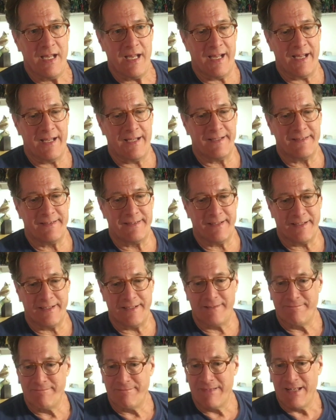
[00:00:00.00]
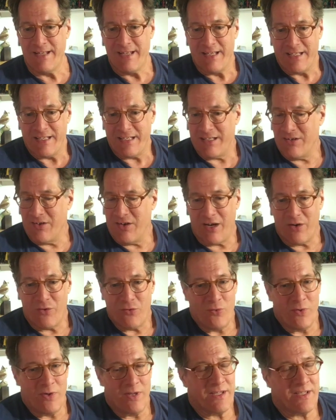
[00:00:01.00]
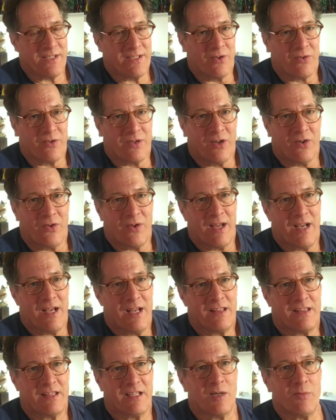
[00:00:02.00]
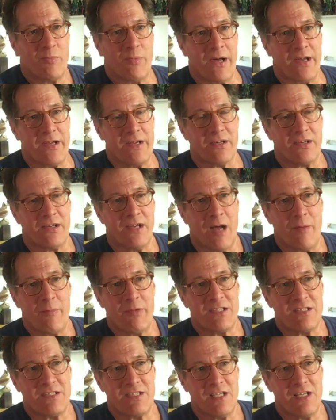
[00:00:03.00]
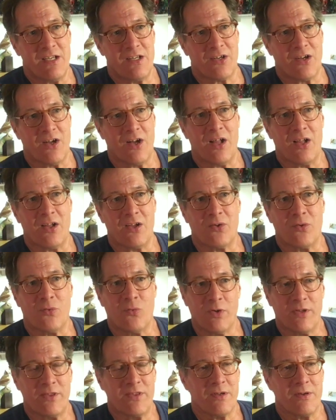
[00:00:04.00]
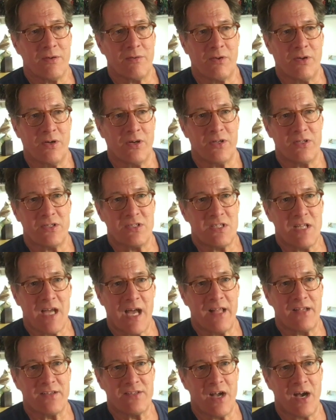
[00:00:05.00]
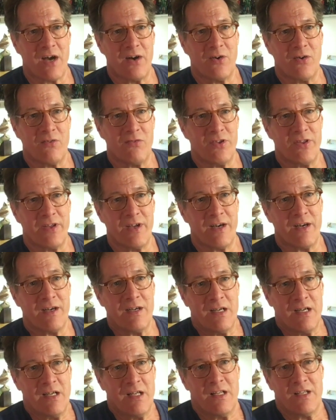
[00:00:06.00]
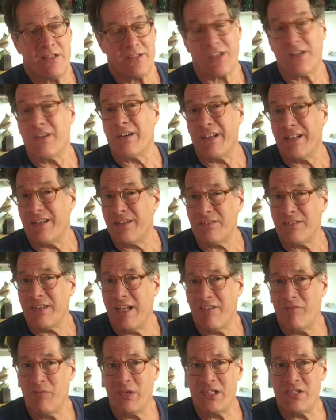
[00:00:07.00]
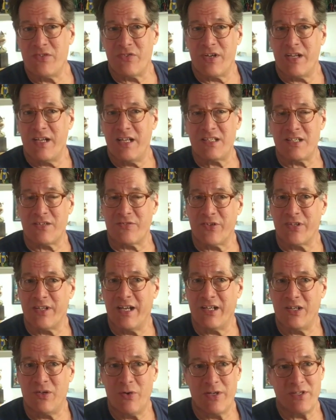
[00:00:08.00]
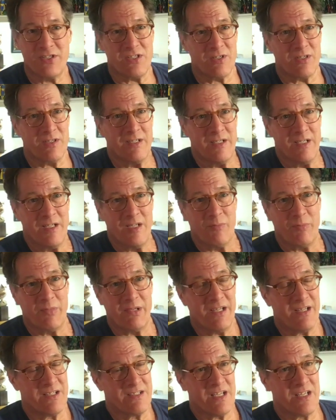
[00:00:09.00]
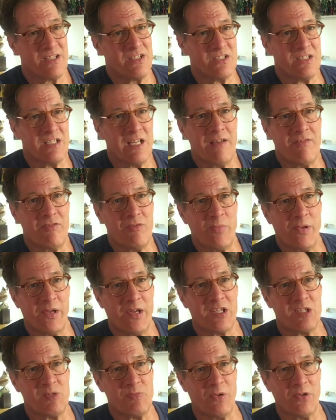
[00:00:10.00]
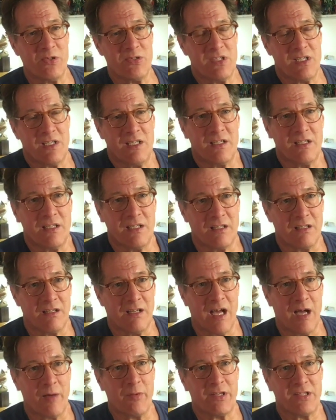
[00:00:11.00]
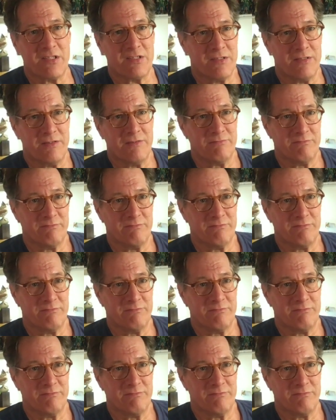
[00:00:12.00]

and you know, I really don't know anything about your comic scene at all, or what the current styles are over there. So I don't have much of an answer for that question, because I just haven't been exposed to Indian comics